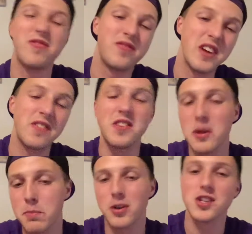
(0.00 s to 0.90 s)

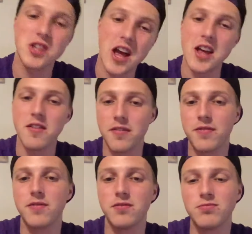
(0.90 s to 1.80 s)
50%,
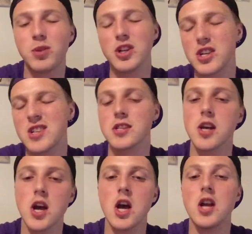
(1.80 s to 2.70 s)
which is
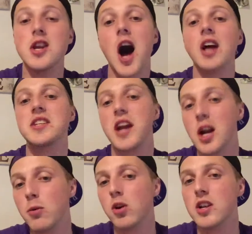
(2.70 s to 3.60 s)
not
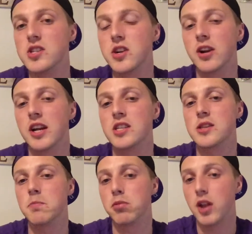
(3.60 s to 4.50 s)
terrible considering it's the
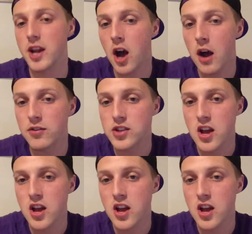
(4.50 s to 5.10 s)
playoffs.